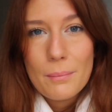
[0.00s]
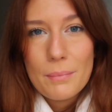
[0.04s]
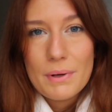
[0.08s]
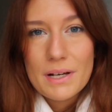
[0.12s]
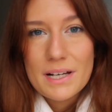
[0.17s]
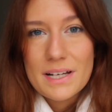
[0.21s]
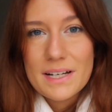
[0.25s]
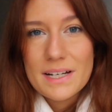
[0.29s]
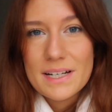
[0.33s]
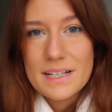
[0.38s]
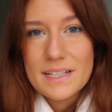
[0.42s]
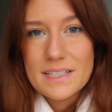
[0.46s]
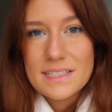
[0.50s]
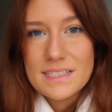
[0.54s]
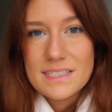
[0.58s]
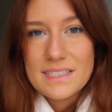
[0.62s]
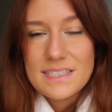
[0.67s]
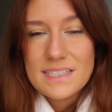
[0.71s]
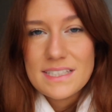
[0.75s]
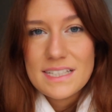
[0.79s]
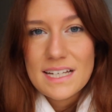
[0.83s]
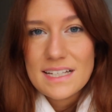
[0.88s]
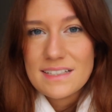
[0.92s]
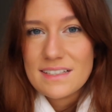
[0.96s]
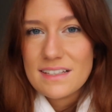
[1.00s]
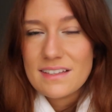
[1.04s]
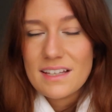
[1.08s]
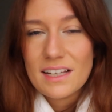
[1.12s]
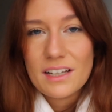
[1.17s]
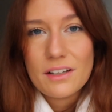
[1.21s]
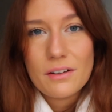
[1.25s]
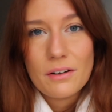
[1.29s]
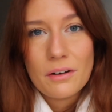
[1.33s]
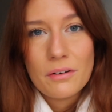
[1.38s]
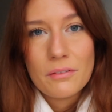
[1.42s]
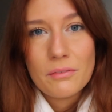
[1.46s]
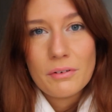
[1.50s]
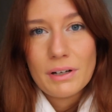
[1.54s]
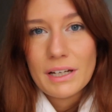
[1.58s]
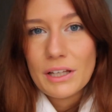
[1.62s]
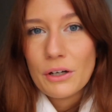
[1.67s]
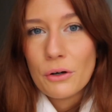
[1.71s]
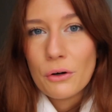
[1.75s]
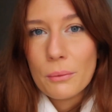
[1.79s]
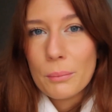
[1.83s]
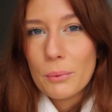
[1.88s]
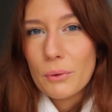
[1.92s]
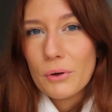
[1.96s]
because there's this like really
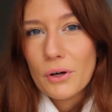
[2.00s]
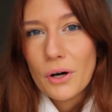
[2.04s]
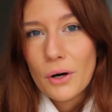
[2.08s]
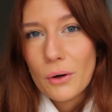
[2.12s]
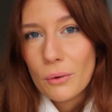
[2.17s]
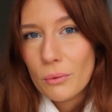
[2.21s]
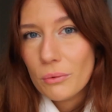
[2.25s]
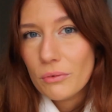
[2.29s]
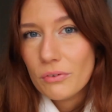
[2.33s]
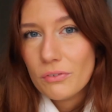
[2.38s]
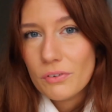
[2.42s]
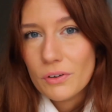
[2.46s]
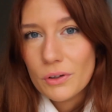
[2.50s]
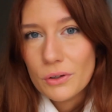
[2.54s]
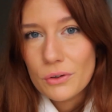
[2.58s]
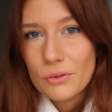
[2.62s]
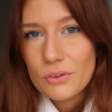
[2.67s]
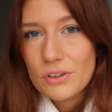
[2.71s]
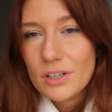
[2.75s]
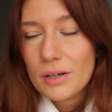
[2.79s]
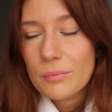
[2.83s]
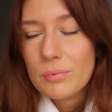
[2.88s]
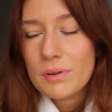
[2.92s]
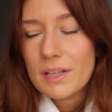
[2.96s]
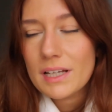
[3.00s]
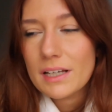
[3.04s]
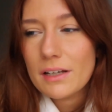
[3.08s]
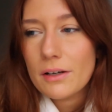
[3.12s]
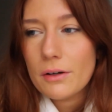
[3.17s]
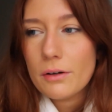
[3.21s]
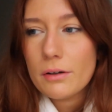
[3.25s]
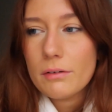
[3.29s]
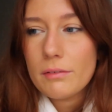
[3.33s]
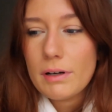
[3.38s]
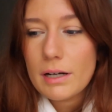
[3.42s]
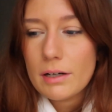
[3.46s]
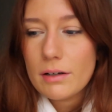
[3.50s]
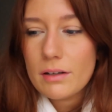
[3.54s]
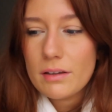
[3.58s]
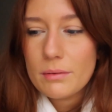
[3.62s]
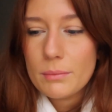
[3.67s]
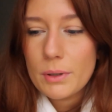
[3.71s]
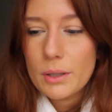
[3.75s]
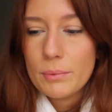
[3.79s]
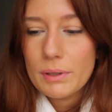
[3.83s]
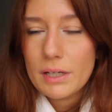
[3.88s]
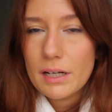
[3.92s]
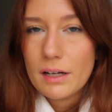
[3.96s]
horrible cold flu type thing going around at the
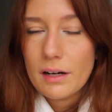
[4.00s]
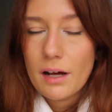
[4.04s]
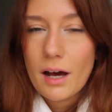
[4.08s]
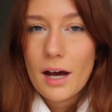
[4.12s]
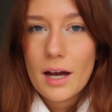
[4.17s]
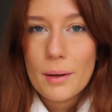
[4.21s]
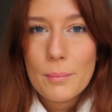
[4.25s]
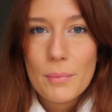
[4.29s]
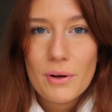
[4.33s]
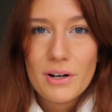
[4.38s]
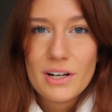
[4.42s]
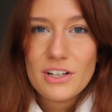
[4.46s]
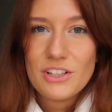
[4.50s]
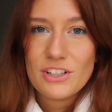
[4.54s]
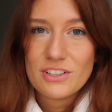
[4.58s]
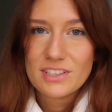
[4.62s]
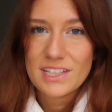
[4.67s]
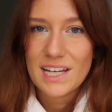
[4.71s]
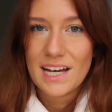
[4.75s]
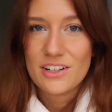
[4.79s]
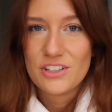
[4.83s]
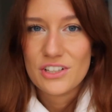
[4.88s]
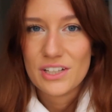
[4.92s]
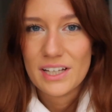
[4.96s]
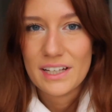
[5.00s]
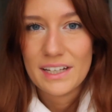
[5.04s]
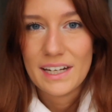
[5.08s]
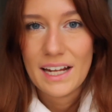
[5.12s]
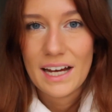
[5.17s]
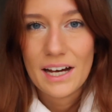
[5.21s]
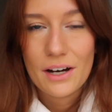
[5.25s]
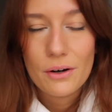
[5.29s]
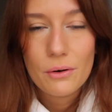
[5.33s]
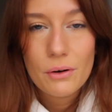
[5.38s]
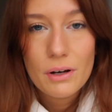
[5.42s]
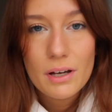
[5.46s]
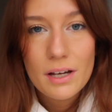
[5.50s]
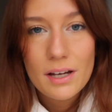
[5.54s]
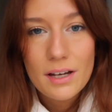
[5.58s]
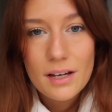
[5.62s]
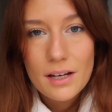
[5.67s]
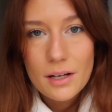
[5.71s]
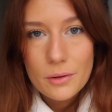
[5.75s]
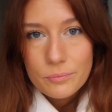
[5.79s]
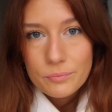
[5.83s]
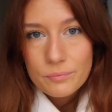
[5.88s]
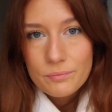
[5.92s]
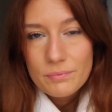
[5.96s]
moment, and I'm only just catching it now,
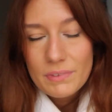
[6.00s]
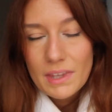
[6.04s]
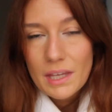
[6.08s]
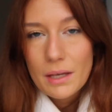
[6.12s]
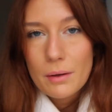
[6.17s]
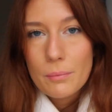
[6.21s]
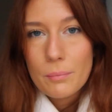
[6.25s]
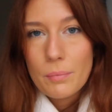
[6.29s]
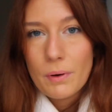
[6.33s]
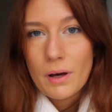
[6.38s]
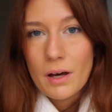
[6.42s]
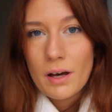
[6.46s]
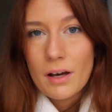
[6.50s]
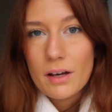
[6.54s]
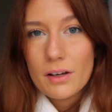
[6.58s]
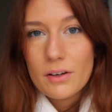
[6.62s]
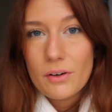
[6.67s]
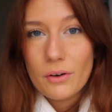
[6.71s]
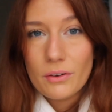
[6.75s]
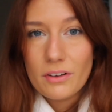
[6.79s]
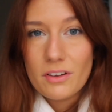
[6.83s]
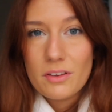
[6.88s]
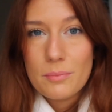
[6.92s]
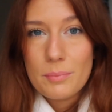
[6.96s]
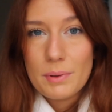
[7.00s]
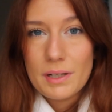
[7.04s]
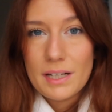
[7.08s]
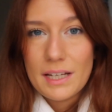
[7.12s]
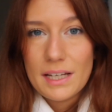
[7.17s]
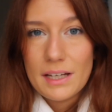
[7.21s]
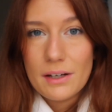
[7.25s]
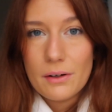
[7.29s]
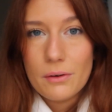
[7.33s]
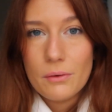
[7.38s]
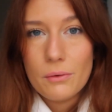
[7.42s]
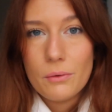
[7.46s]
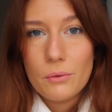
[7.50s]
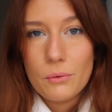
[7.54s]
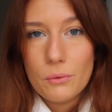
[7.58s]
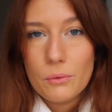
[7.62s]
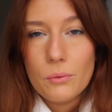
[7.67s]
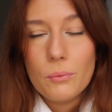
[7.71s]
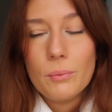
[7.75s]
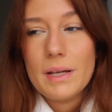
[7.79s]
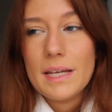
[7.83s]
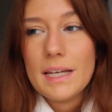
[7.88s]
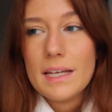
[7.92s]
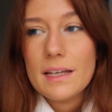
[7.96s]
but Connor's been ill
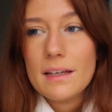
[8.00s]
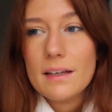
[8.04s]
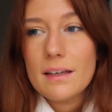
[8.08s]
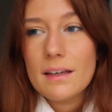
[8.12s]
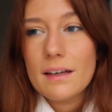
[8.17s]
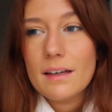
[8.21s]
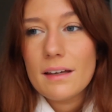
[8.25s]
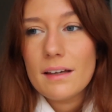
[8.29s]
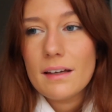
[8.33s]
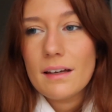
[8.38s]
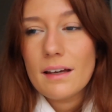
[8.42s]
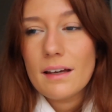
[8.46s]
all week.